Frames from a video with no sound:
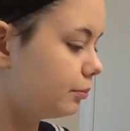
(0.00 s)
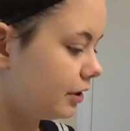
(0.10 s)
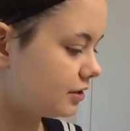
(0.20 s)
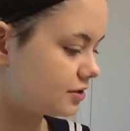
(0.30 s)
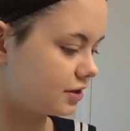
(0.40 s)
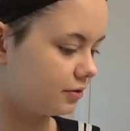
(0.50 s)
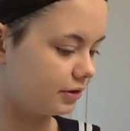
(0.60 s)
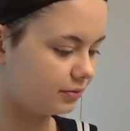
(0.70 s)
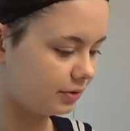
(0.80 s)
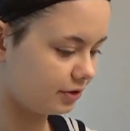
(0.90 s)
base
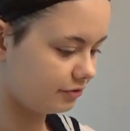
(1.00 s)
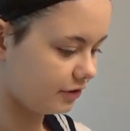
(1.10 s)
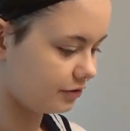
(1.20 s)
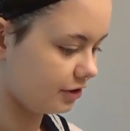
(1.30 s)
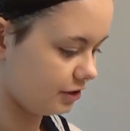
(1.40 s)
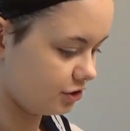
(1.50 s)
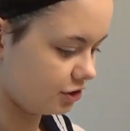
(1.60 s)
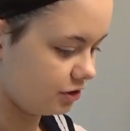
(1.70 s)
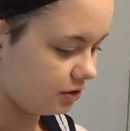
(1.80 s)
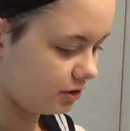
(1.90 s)
going with our
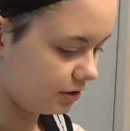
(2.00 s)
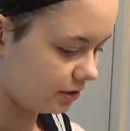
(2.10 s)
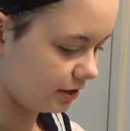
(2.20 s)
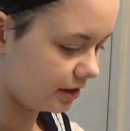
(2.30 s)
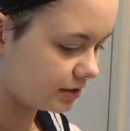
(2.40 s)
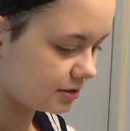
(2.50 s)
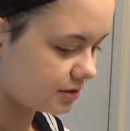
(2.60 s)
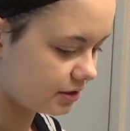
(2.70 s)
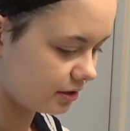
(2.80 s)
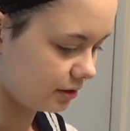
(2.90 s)
foundation, next
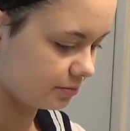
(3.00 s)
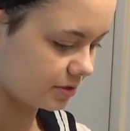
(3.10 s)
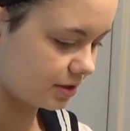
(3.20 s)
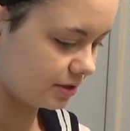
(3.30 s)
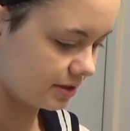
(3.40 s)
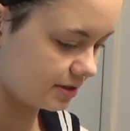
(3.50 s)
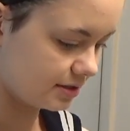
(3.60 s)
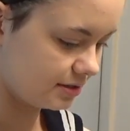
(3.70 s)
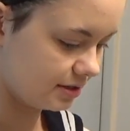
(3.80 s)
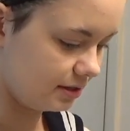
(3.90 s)
comes
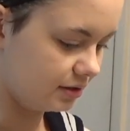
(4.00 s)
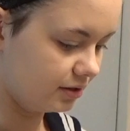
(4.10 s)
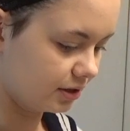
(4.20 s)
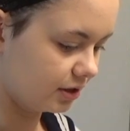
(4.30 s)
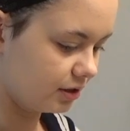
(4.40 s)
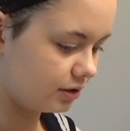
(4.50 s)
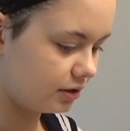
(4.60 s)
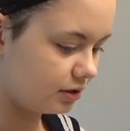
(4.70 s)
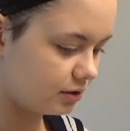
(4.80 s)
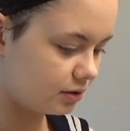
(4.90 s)
concealer.
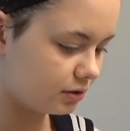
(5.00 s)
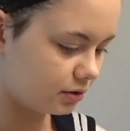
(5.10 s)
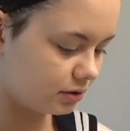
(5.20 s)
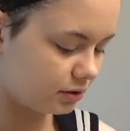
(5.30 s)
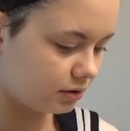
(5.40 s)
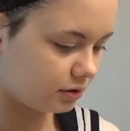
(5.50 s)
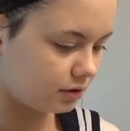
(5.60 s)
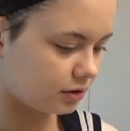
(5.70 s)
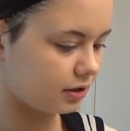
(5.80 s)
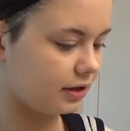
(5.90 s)

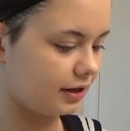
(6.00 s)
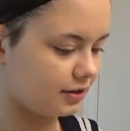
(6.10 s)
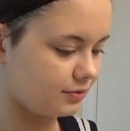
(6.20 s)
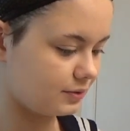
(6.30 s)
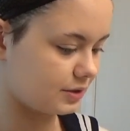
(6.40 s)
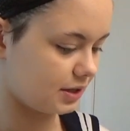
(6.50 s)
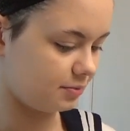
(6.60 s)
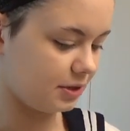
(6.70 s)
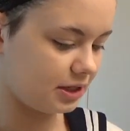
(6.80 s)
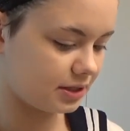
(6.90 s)
And I use a
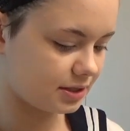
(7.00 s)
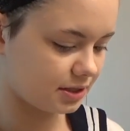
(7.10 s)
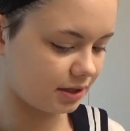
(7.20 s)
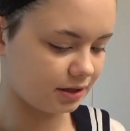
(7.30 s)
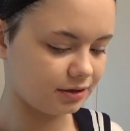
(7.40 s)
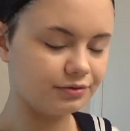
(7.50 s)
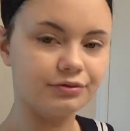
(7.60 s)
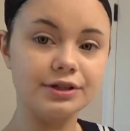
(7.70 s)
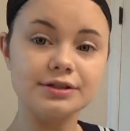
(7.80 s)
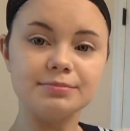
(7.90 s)
mix of
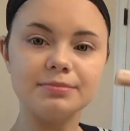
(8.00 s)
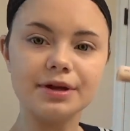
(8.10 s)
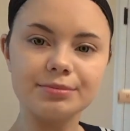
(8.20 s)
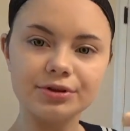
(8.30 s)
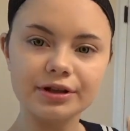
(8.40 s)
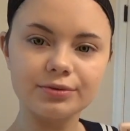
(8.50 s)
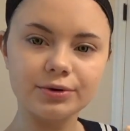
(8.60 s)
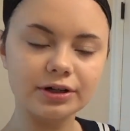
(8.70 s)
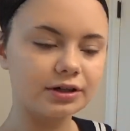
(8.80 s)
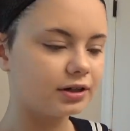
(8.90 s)
this Maybelline
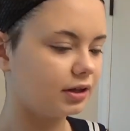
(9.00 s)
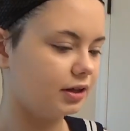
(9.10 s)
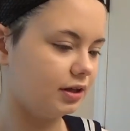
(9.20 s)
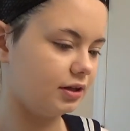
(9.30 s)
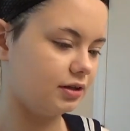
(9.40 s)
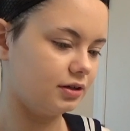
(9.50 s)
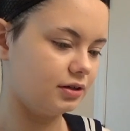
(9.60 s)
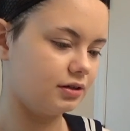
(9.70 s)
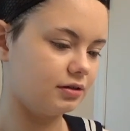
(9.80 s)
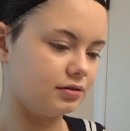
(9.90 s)
one
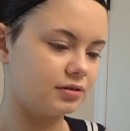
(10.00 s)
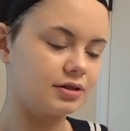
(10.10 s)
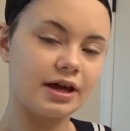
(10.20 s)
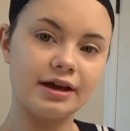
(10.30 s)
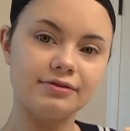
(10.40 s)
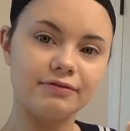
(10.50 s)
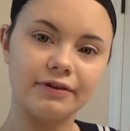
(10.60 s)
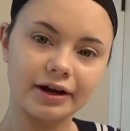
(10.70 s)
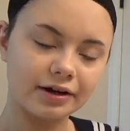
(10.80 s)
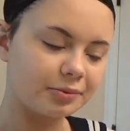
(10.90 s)
in 10
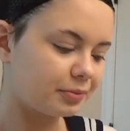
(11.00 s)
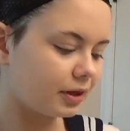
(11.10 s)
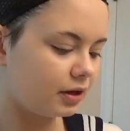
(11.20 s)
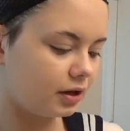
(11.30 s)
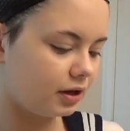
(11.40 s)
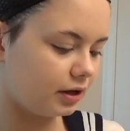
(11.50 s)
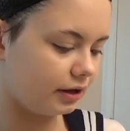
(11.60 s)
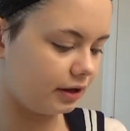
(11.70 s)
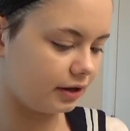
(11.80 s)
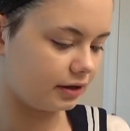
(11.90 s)
Fair
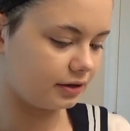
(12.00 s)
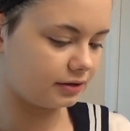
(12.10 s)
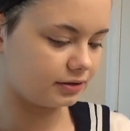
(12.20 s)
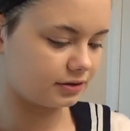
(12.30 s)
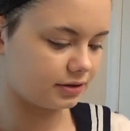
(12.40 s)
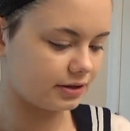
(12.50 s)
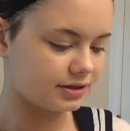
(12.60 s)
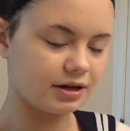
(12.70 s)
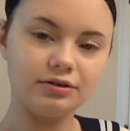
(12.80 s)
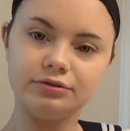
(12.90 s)
and
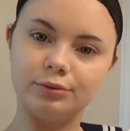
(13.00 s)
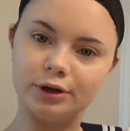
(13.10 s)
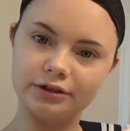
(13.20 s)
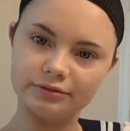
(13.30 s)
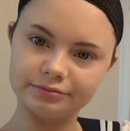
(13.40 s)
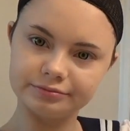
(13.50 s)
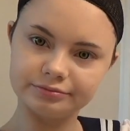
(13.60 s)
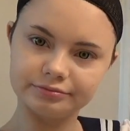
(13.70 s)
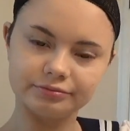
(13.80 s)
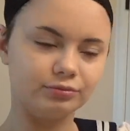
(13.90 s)
this e.l.f. one,
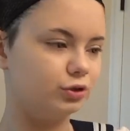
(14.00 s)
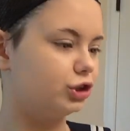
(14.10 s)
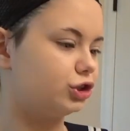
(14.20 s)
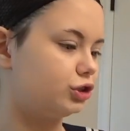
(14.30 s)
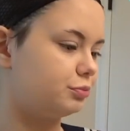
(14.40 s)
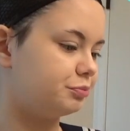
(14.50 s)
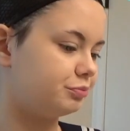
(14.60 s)
which